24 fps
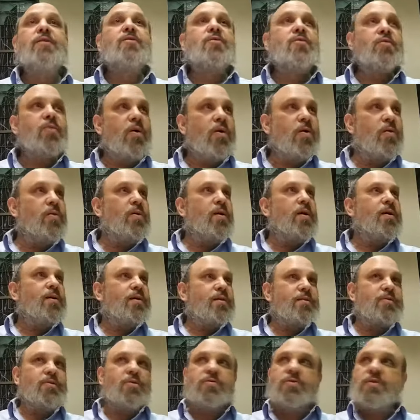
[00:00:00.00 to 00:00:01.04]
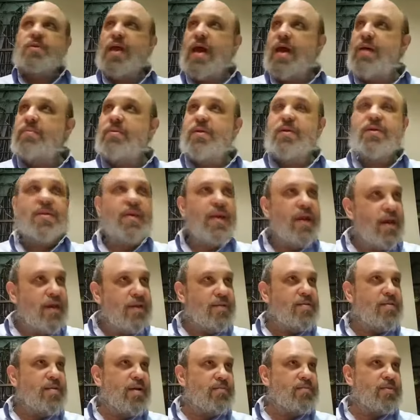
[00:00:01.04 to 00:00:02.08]
So those tablets
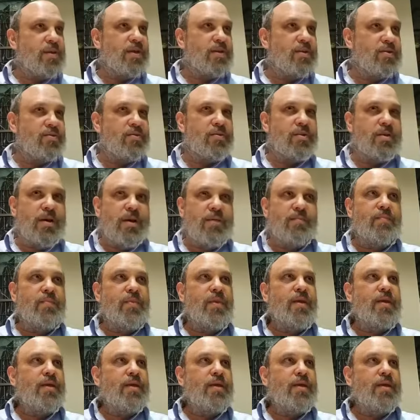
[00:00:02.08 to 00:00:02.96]
had something to them,